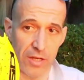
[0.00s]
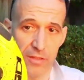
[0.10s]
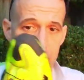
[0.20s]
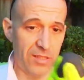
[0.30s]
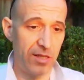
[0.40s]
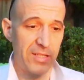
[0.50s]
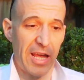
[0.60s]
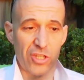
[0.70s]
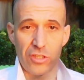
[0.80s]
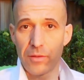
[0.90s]
The Sidis
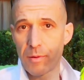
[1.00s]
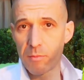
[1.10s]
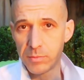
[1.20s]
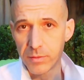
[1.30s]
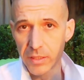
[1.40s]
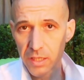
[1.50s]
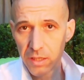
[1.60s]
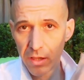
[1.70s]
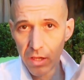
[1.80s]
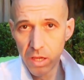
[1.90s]
actually probably
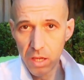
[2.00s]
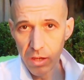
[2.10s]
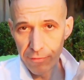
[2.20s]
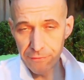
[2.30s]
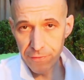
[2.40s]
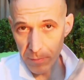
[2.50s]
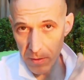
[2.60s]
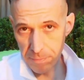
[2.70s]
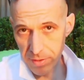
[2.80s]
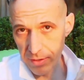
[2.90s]
fit me
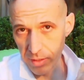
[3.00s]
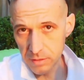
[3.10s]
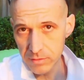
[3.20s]
better